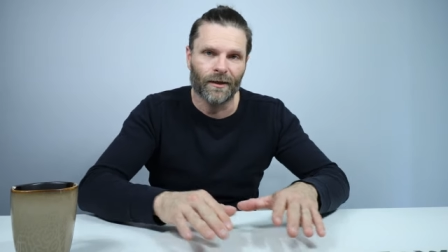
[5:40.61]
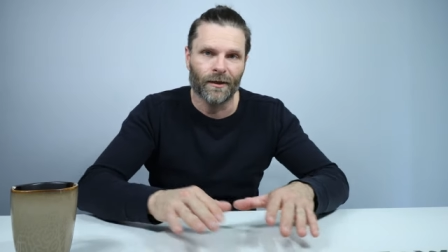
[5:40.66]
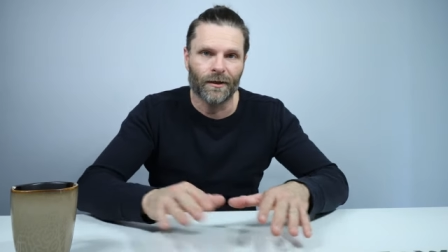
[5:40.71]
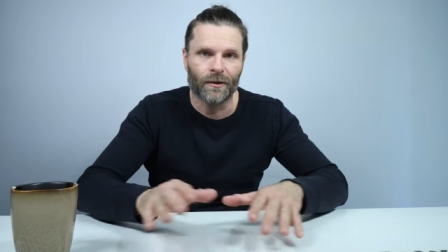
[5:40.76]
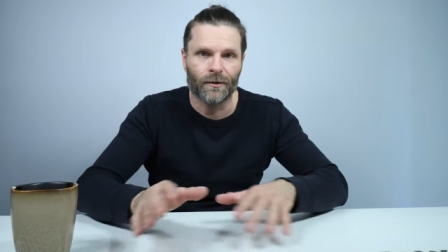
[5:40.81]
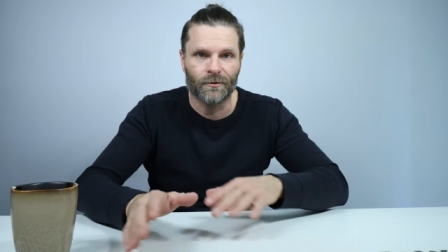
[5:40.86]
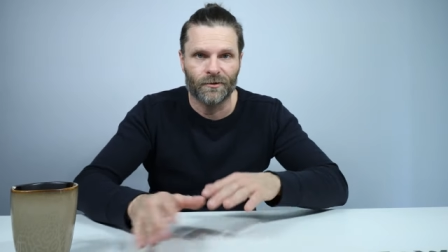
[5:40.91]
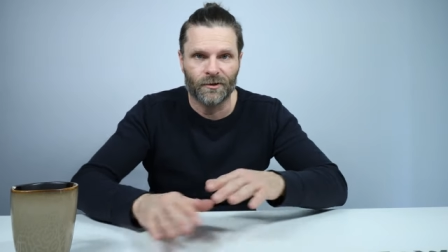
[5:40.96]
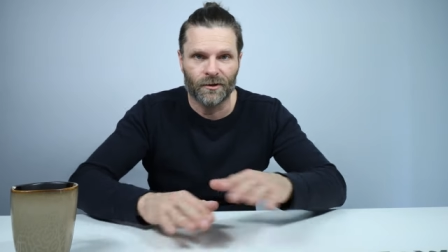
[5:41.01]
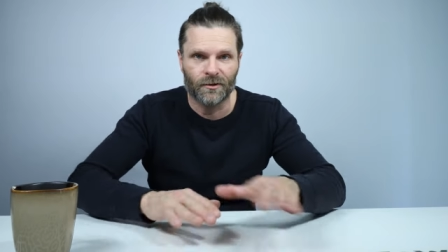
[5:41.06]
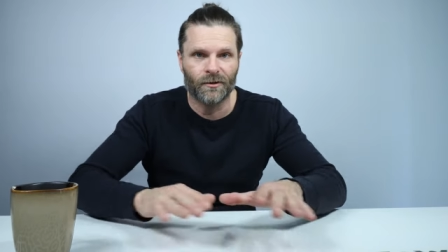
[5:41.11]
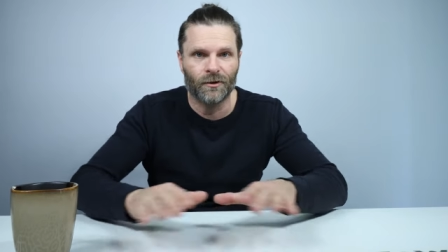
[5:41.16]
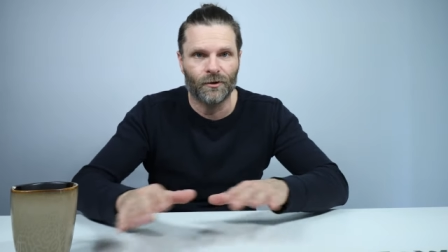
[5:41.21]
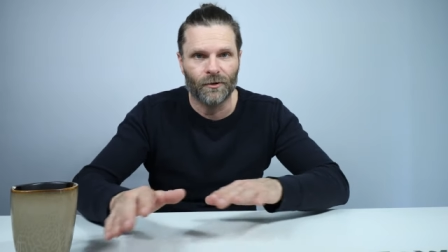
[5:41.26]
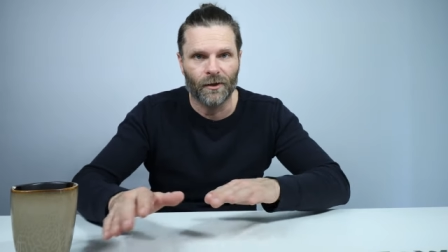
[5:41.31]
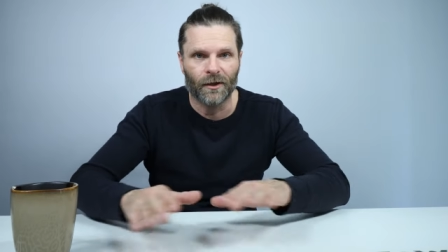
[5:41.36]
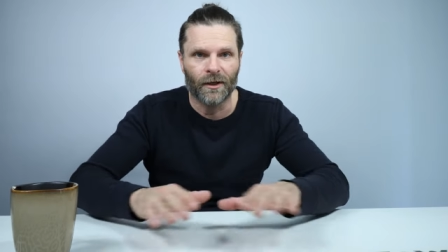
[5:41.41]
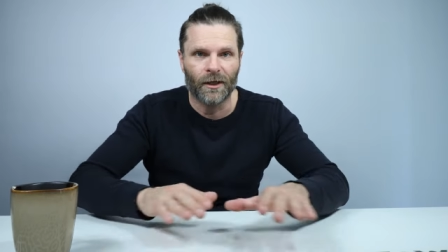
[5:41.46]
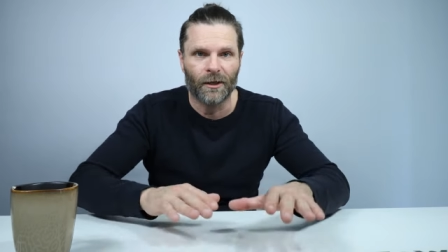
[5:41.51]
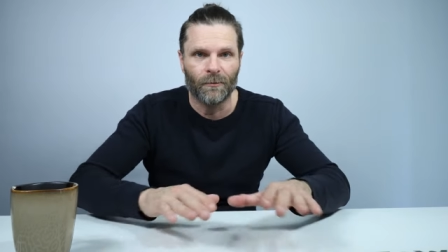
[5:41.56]
and it'll just, you
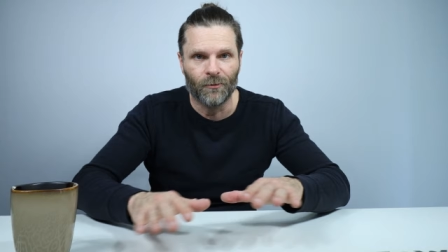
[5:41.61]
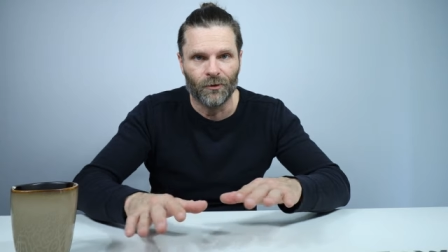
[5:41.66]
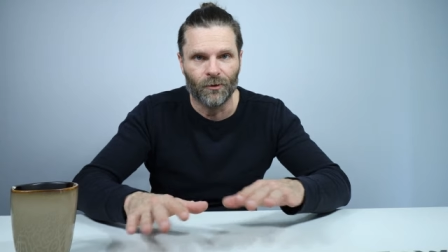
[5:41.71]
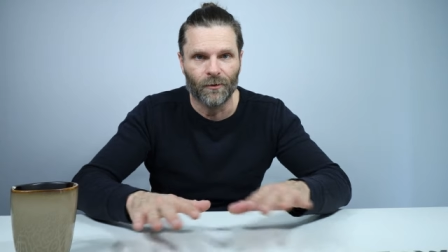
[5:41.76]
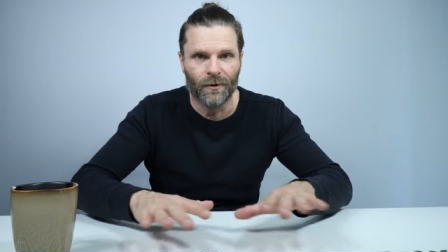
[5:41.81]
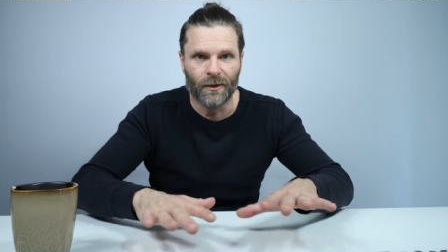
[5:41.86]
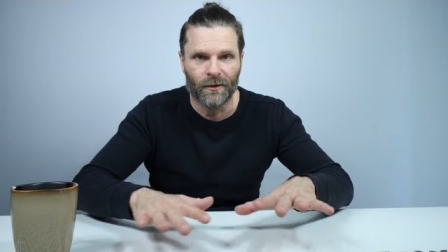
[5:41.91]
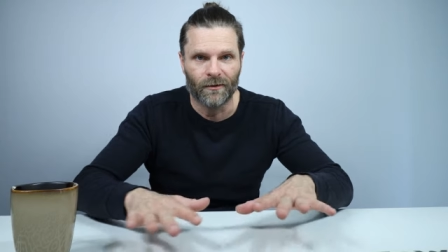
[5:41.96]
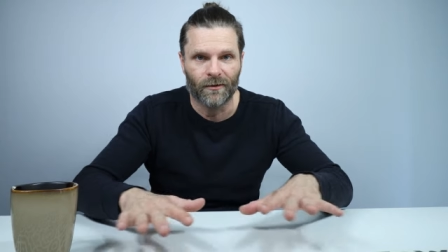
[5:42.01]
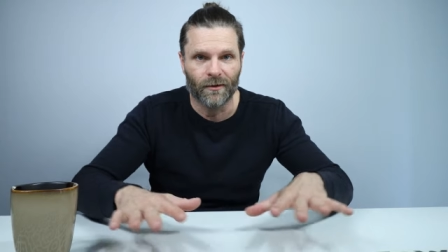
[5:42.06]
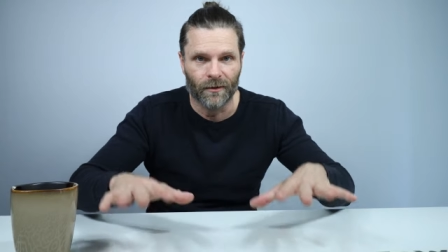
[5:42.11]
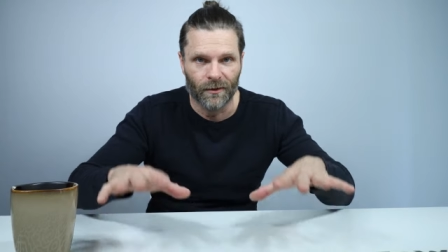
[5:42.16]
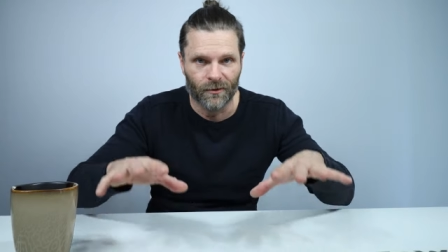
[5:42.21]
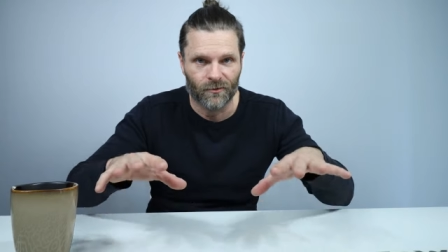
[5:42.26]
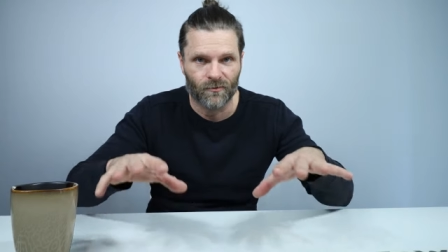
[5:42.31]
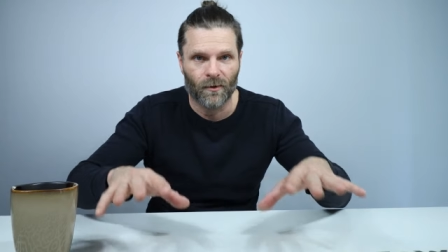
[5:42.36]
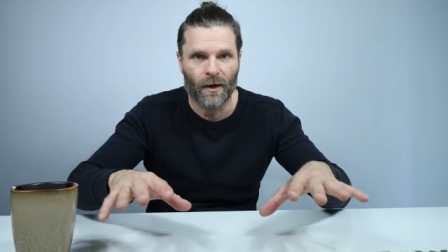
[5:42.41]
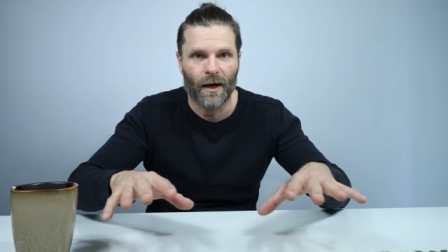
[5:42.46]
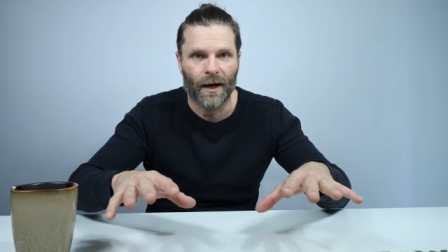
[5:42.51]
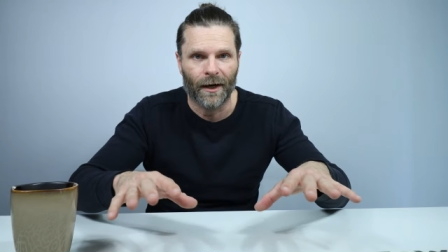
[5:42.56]
can keep doing it until
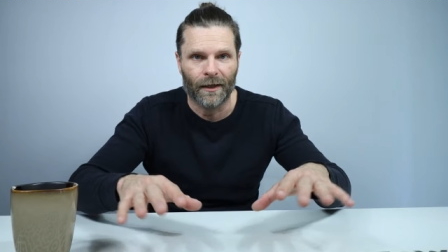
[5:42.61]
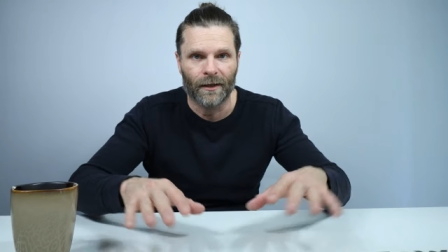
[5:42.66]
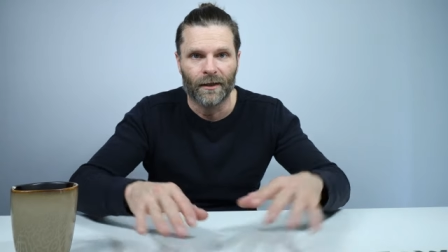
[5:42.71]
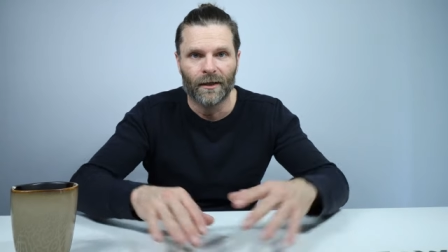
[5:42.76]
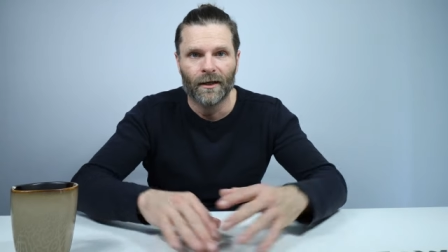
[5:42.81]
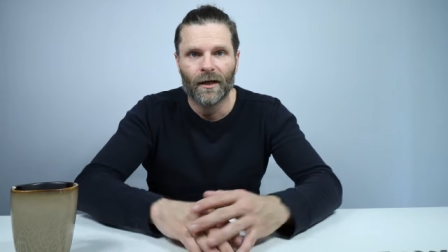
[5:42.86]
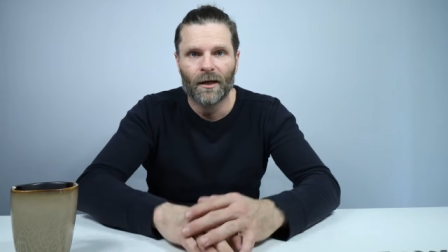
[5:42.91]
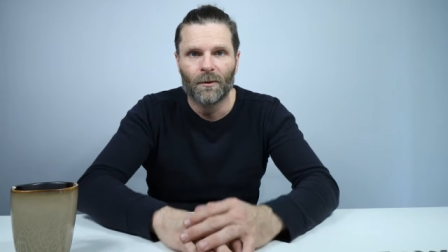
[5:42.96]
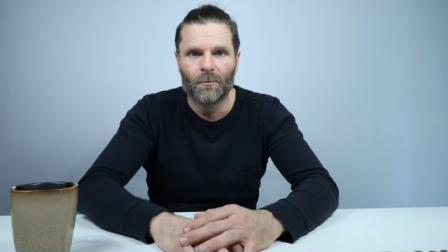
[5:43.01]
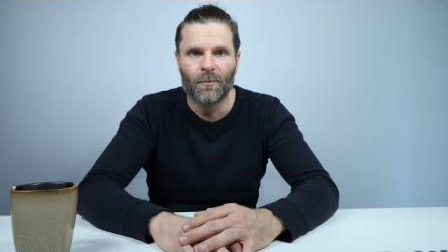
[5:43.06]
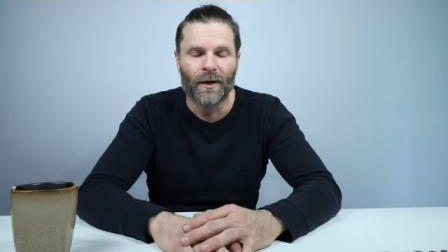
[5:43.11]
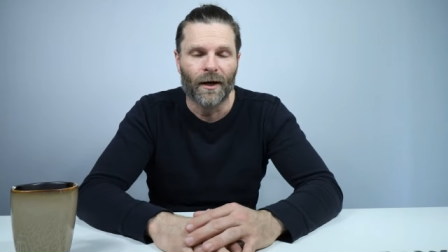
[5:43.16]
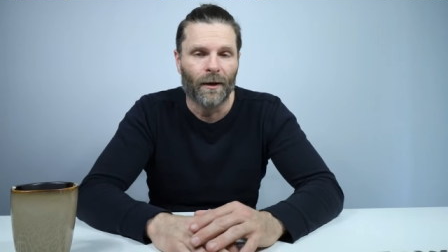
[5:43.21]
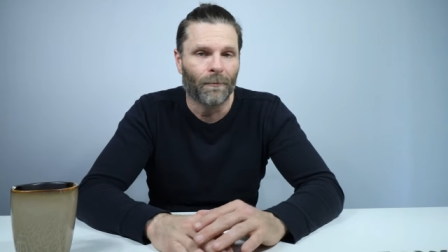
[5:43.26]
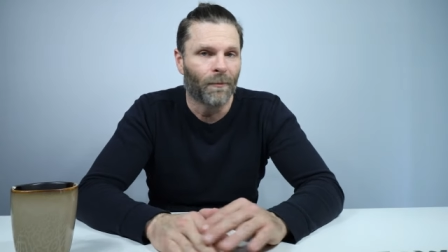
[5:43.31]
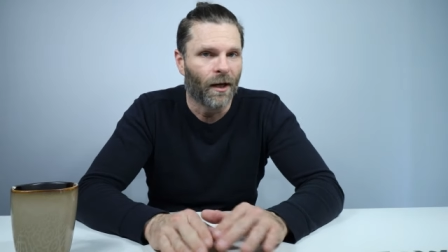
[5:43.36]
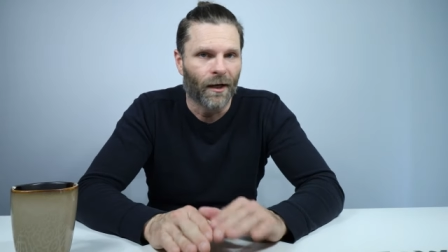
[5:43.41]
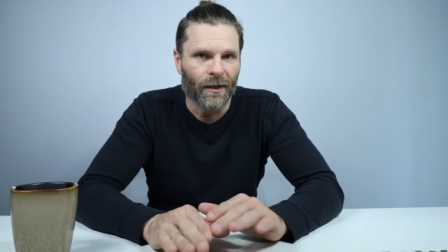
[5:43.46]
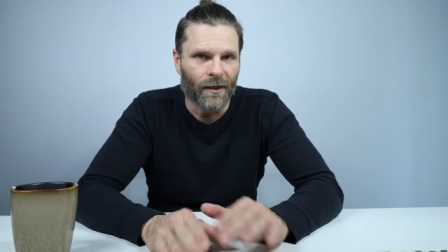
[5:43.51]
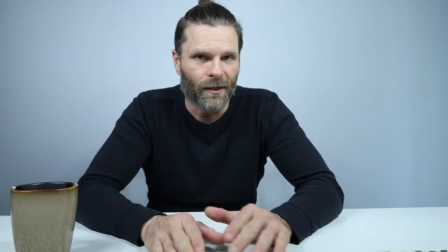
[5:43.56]
it's right. But
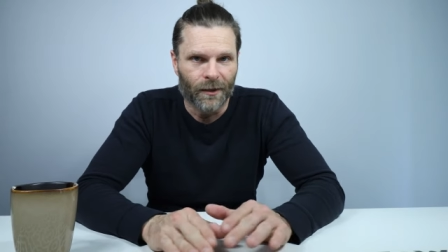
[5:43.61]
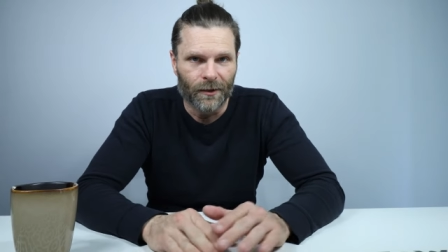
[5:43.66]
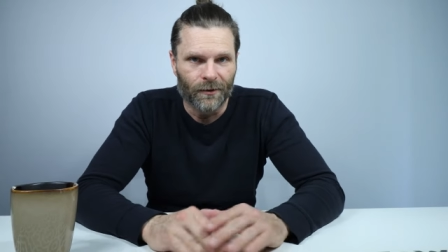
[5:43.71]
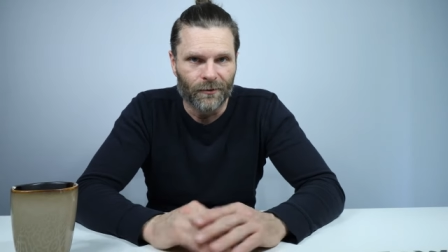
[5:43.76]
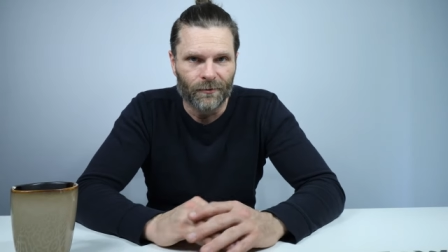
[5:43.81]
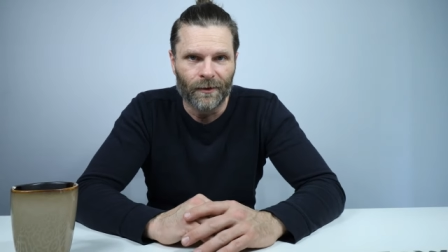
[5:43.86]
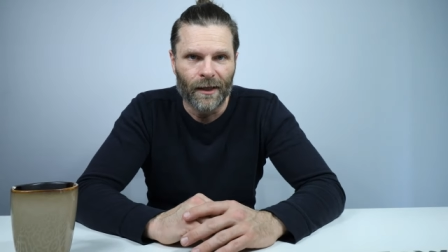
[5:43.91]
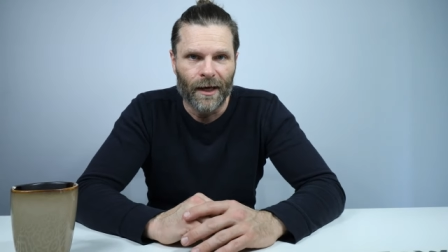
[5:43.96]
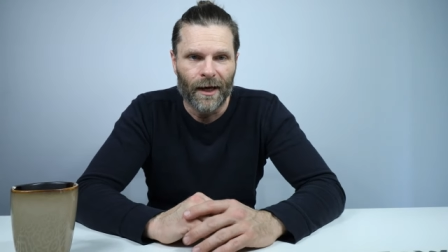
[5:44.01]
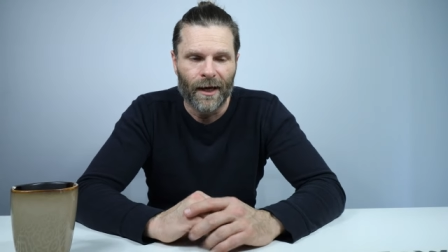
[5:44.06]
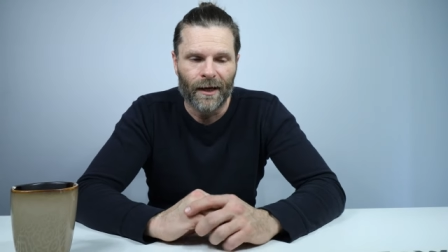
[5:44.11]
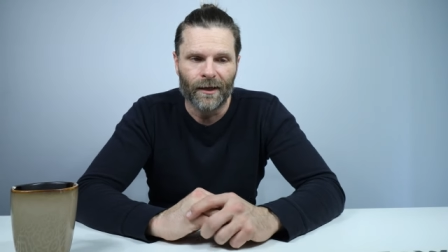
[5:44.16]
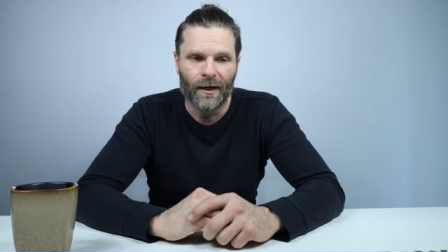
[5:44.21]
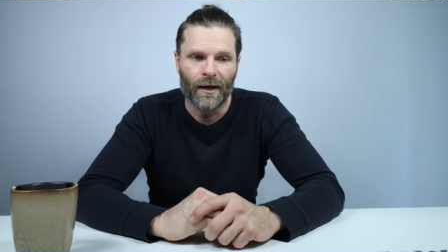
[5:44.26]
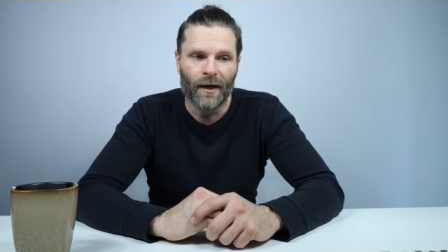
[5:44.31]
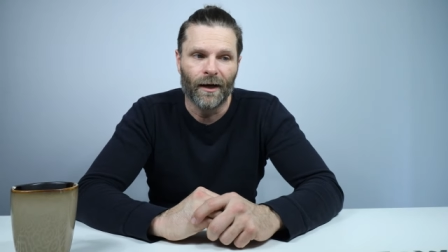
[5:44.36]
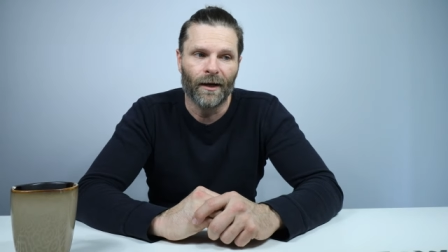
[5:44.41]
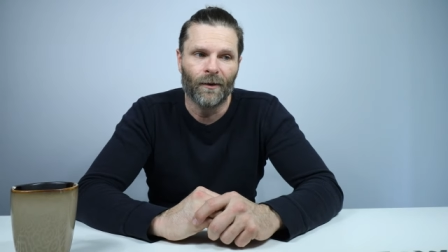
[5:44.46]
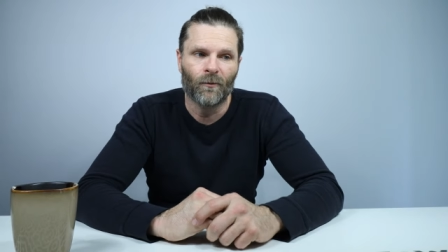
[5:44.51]
I'm not going to do that.